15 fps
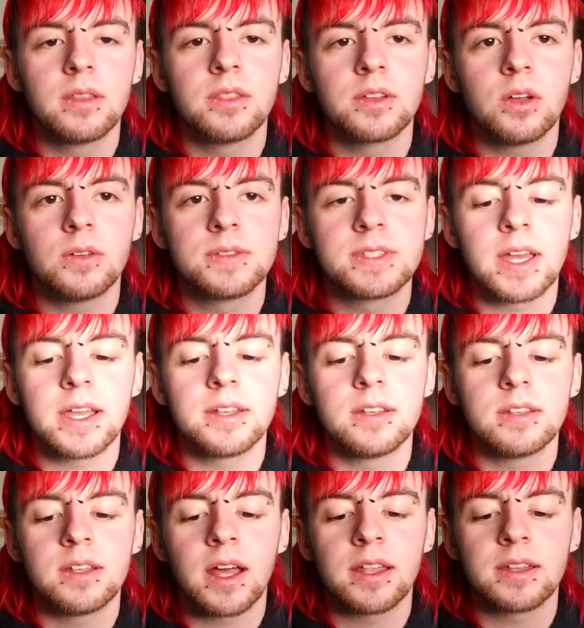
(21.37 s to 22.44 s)
The Gulf side,
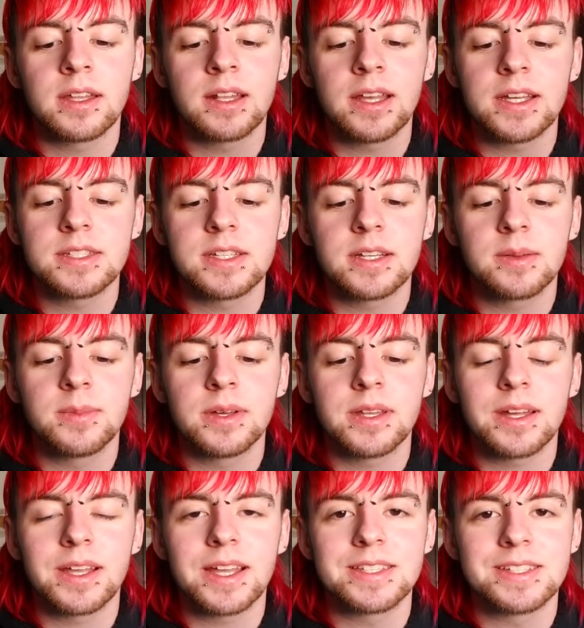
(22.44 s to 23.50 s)
not Atlantic, but
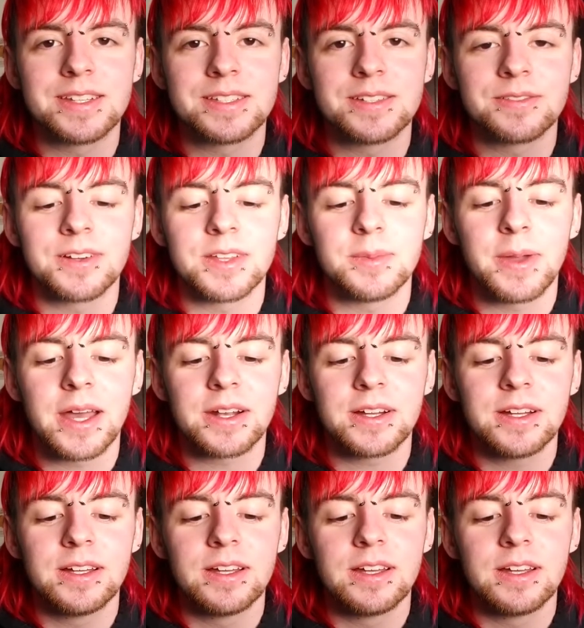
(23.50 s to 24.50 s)
I guess it doesn't really matter.